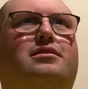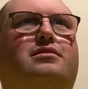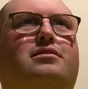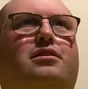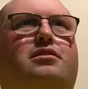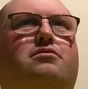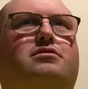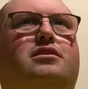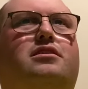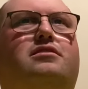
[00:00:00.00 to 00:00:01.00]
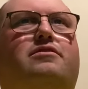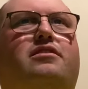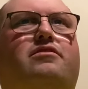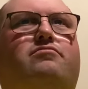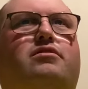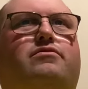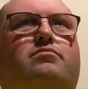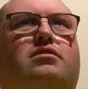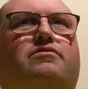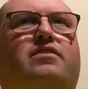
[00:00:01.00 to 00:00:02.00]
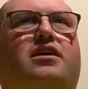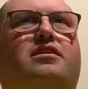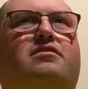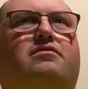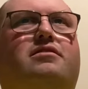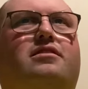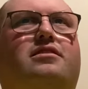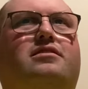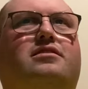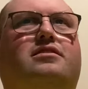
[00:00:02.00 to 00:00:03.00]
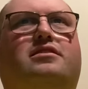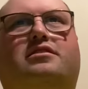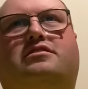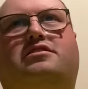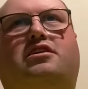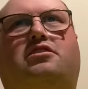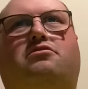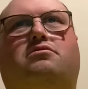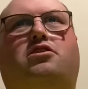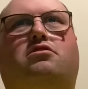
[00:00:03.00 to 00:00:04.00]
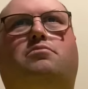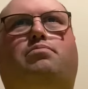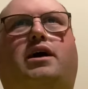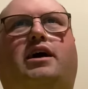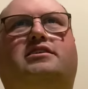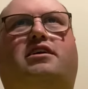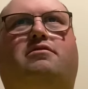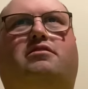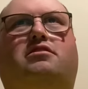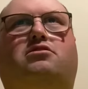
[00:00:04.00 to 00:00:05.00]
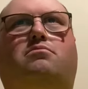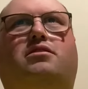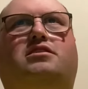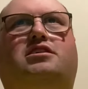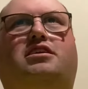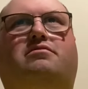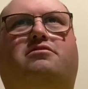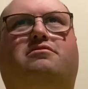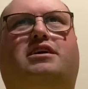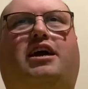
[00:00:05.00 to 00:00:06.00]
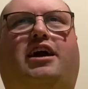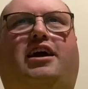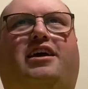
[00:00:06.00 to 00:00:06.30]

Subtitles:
No, that was a delivery from Carvalho. I don't know the players I like. They're not my team. I don't care.